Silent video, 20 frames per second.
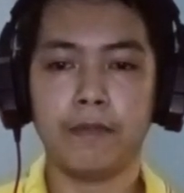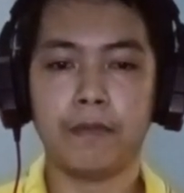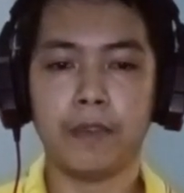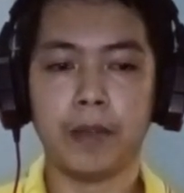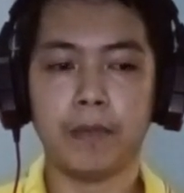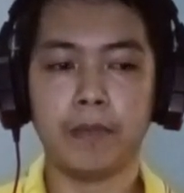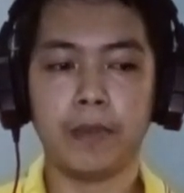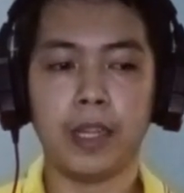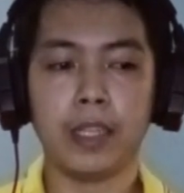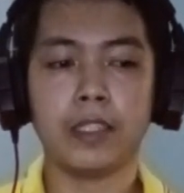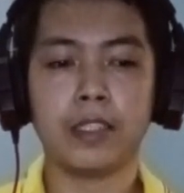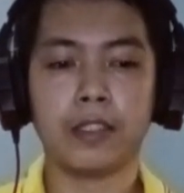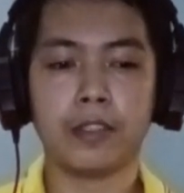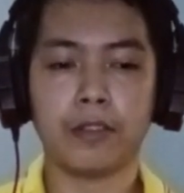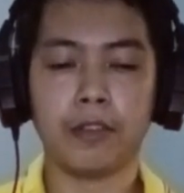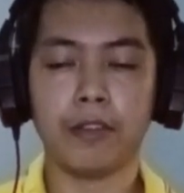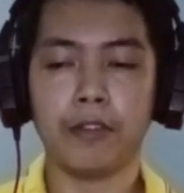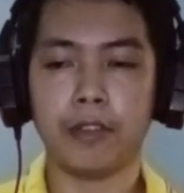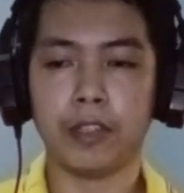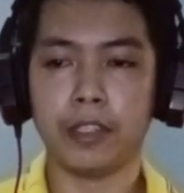from that
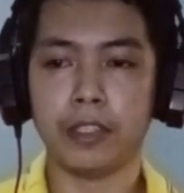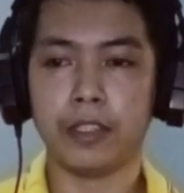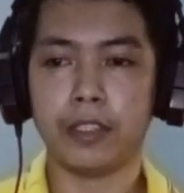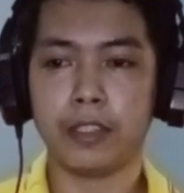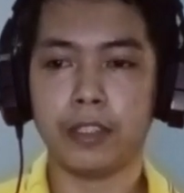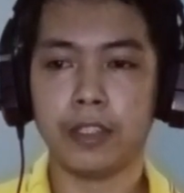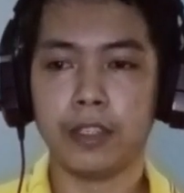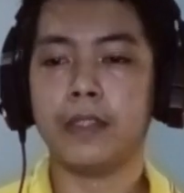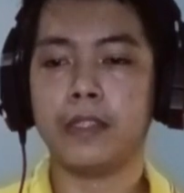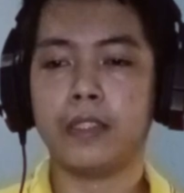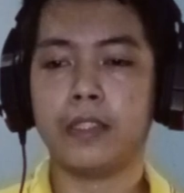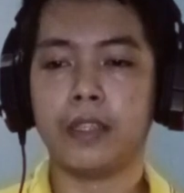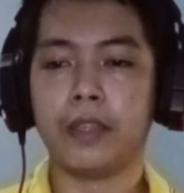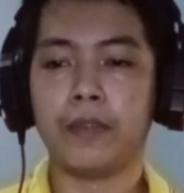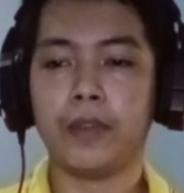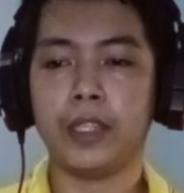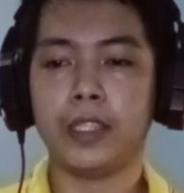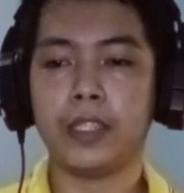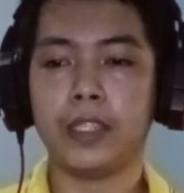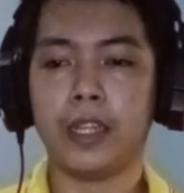storage.
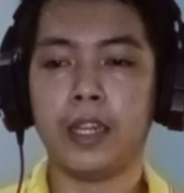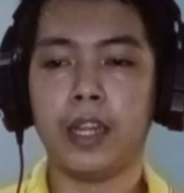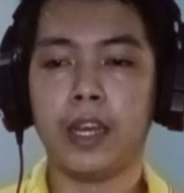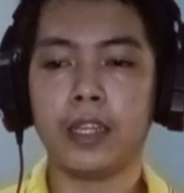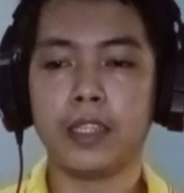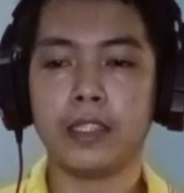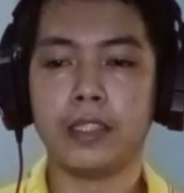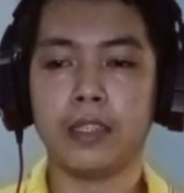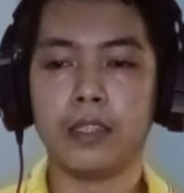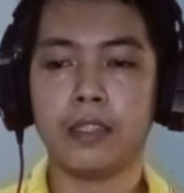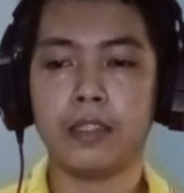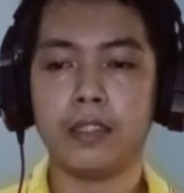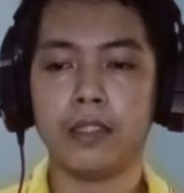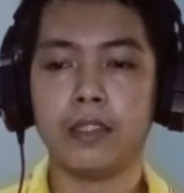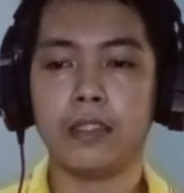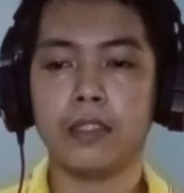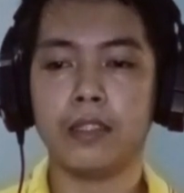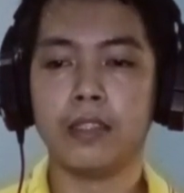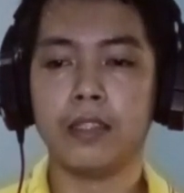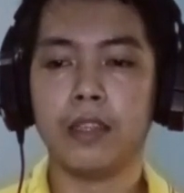Sequential
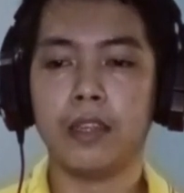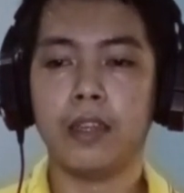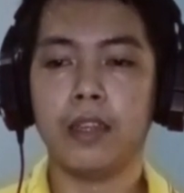access